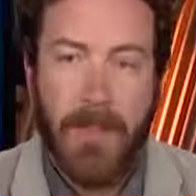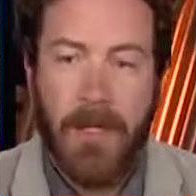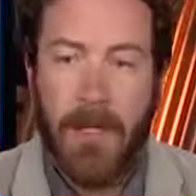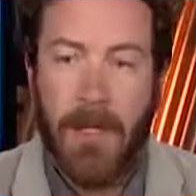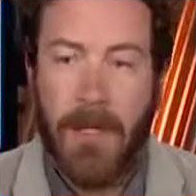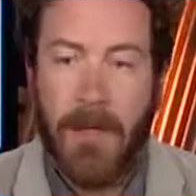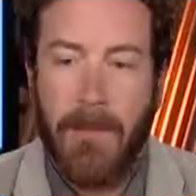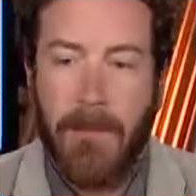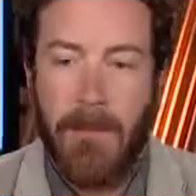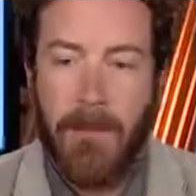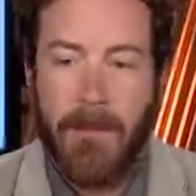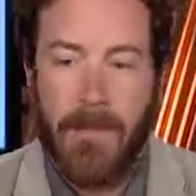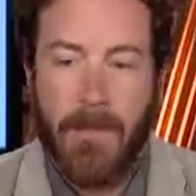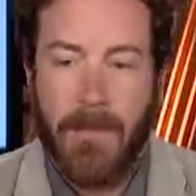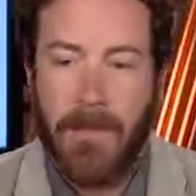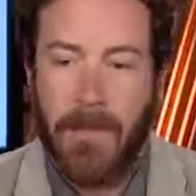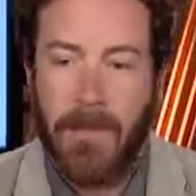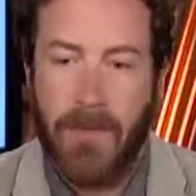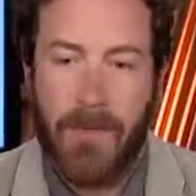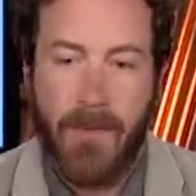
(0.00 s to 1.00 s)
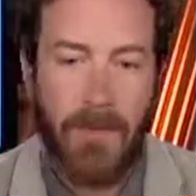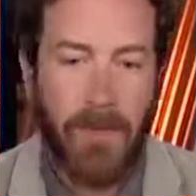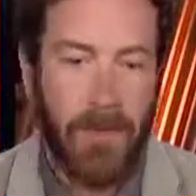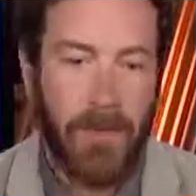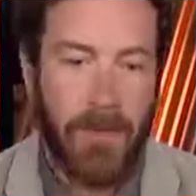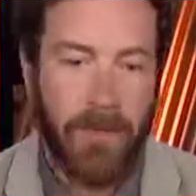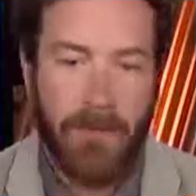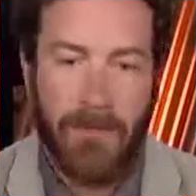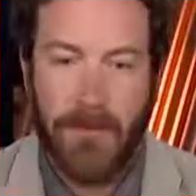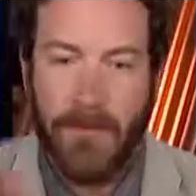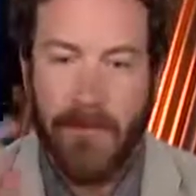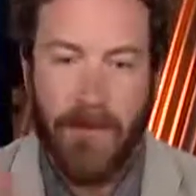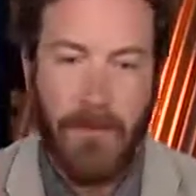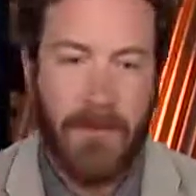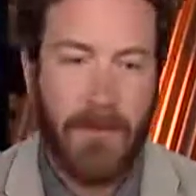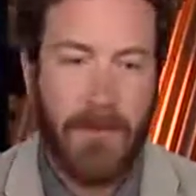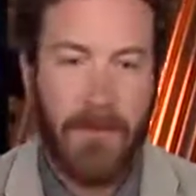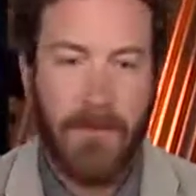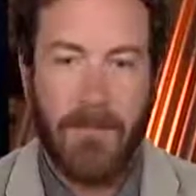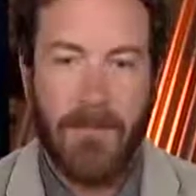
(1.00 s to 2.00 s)
Um, there's no sort of
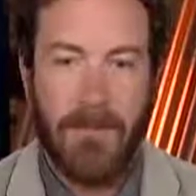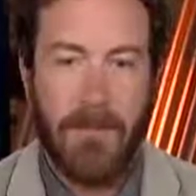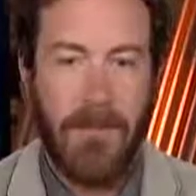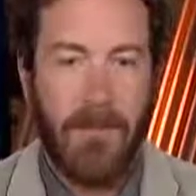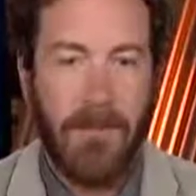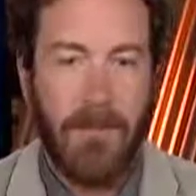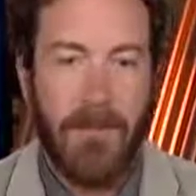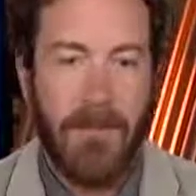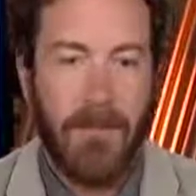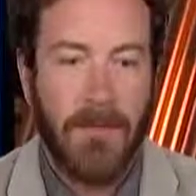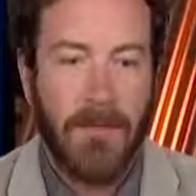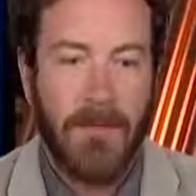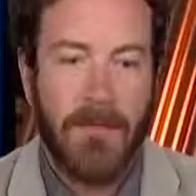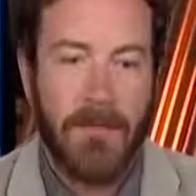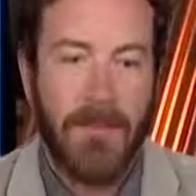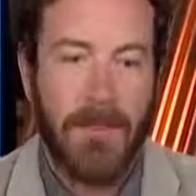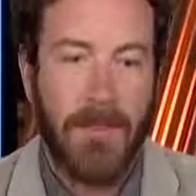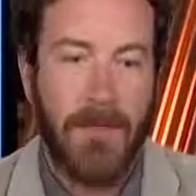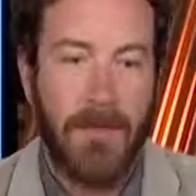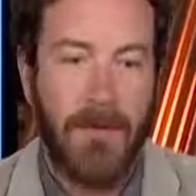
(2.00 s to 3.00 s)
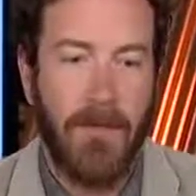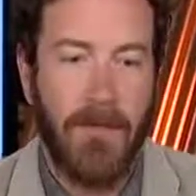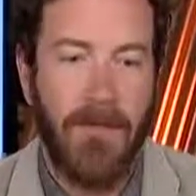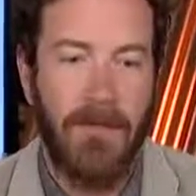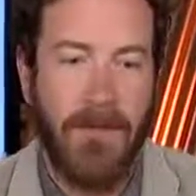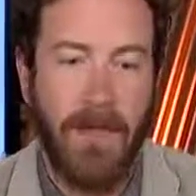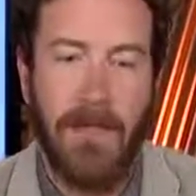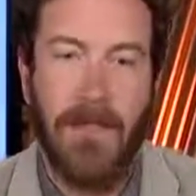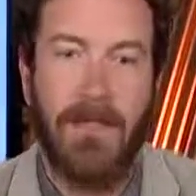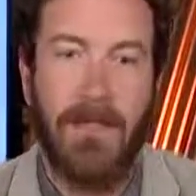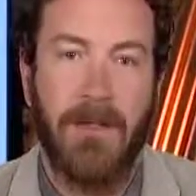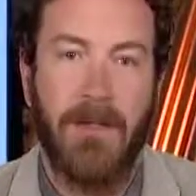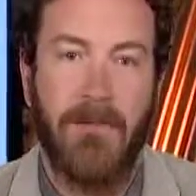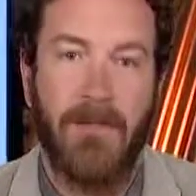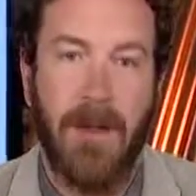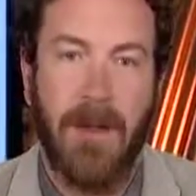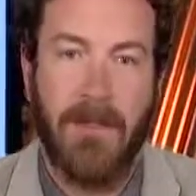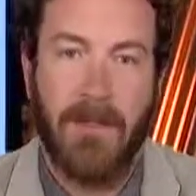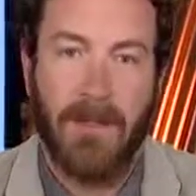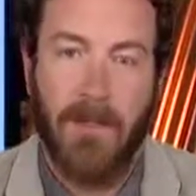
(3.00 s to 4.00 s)
uh, you know fancy
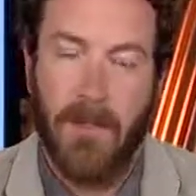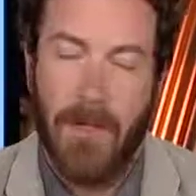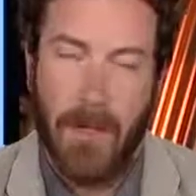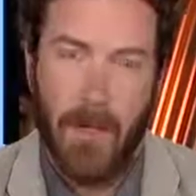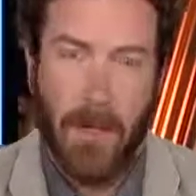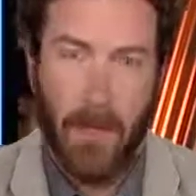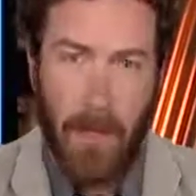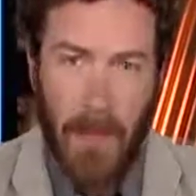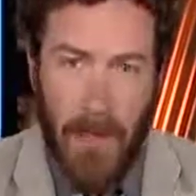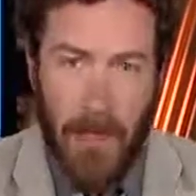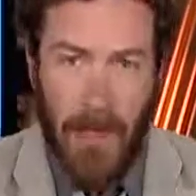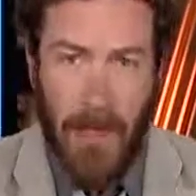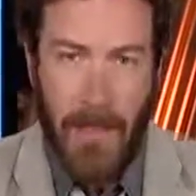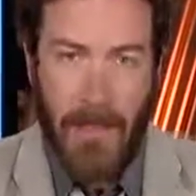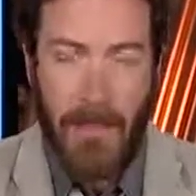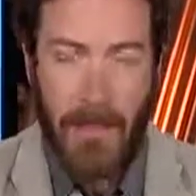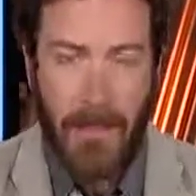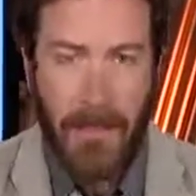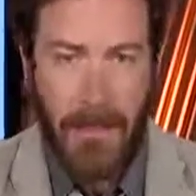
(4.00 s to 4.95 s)
effects or whatnot.